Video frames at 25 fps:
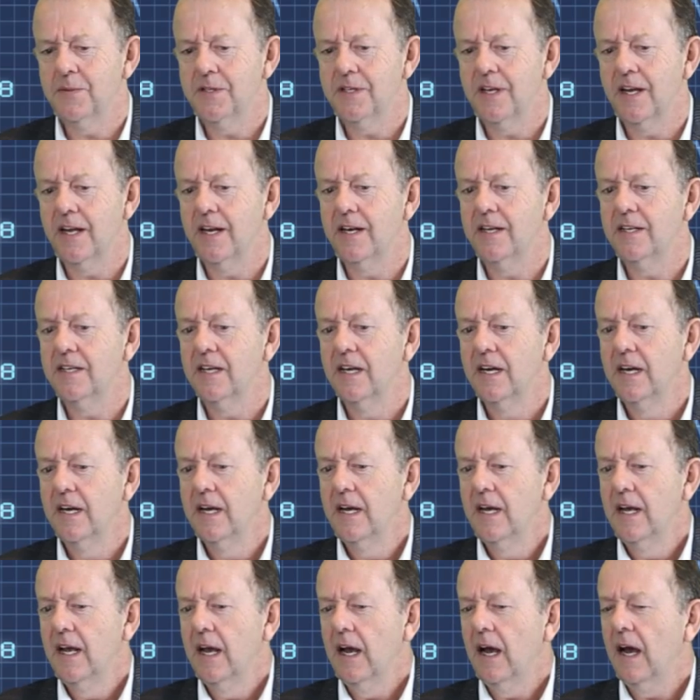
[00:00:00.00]
And
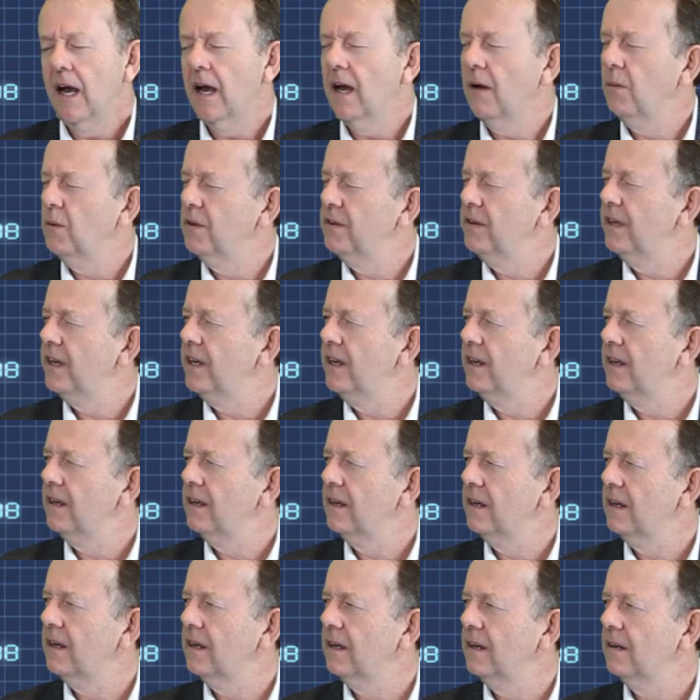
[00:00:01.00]
I was at
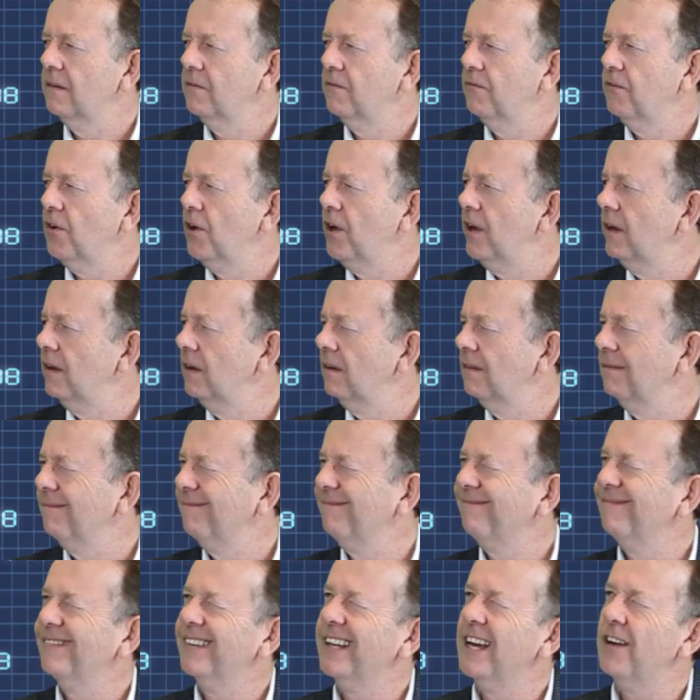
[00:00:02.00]

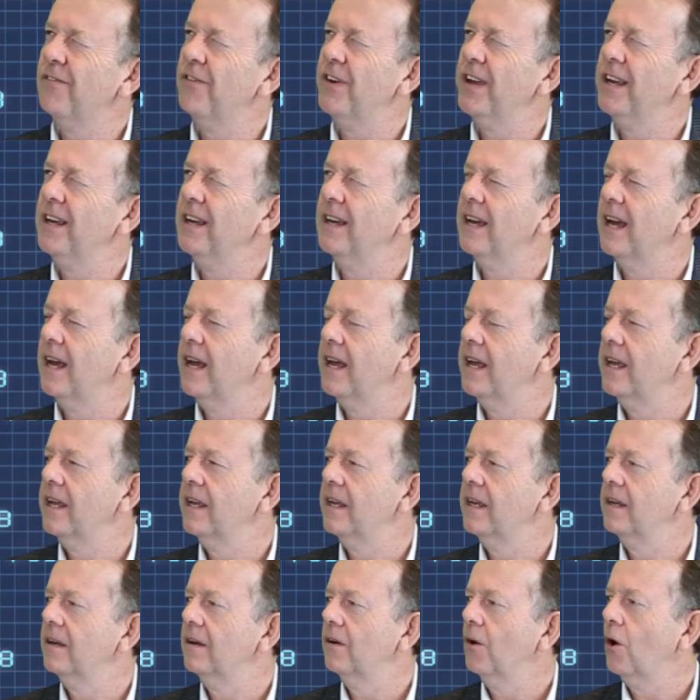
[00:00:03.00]
covering
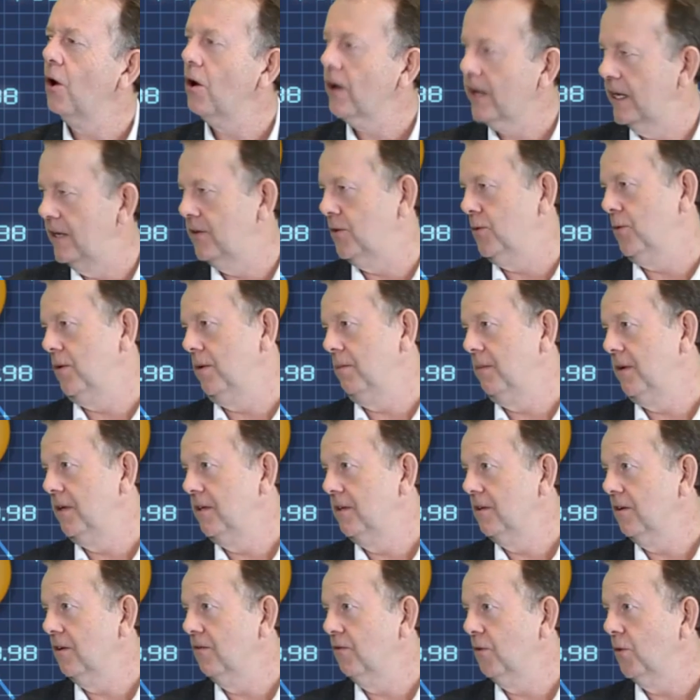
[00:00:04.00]
a hockey tournament
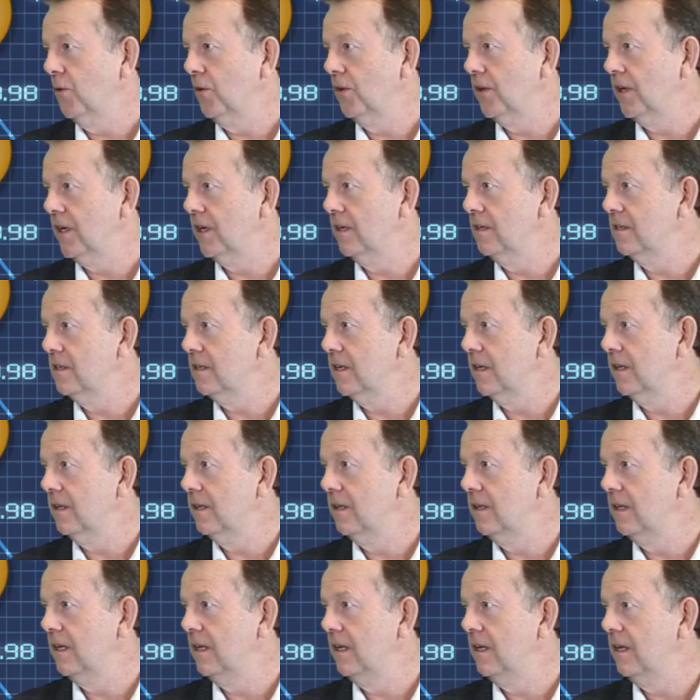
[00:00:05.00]
of all things, and
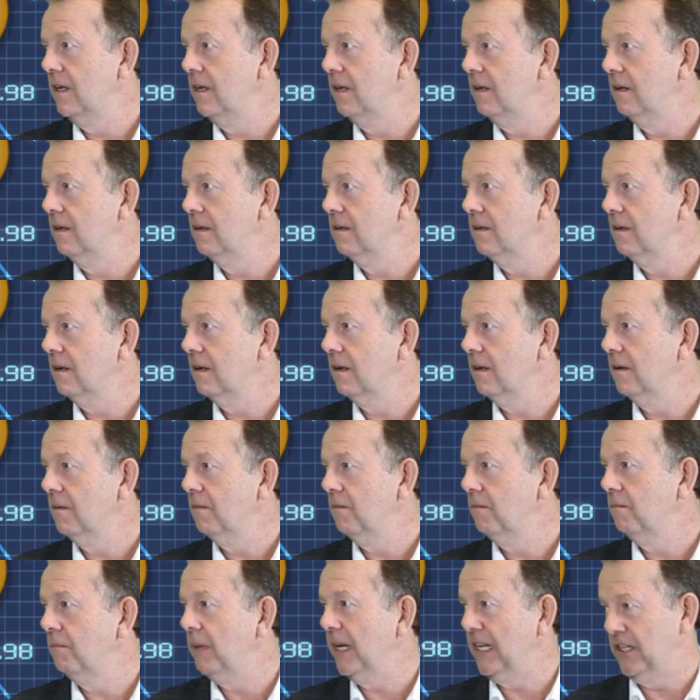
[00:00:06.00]
the
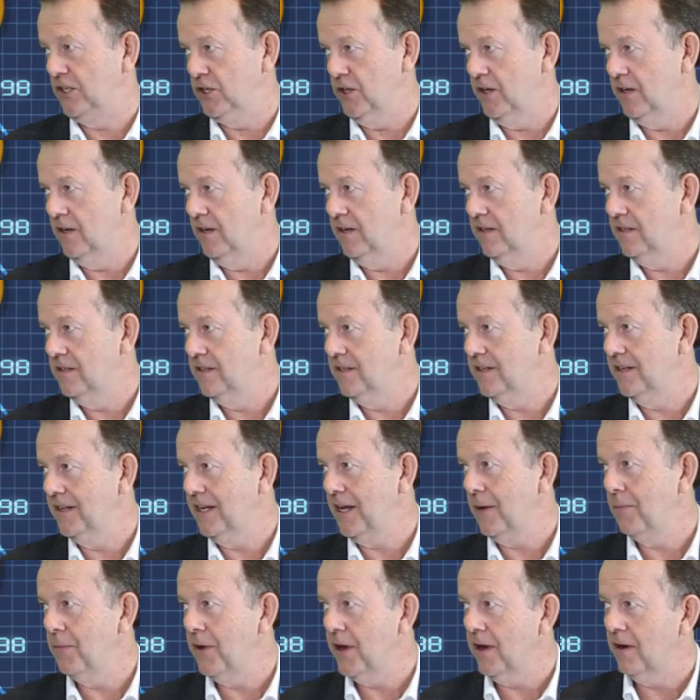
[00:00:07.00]
big journalists had
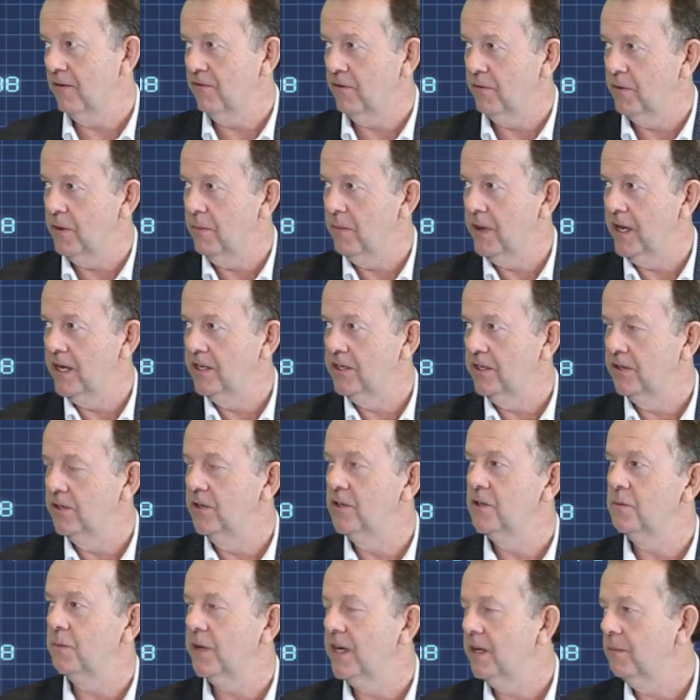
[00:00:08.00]
come down from the major
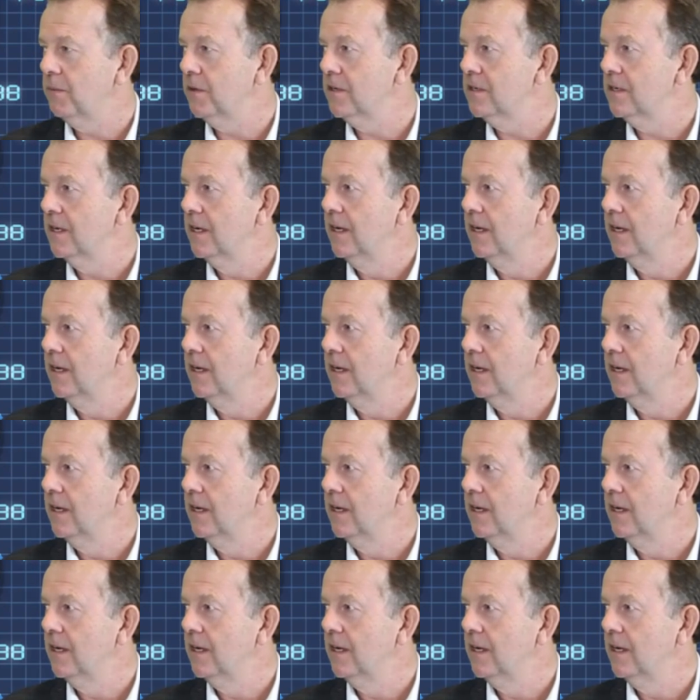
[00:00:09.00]
newspapers,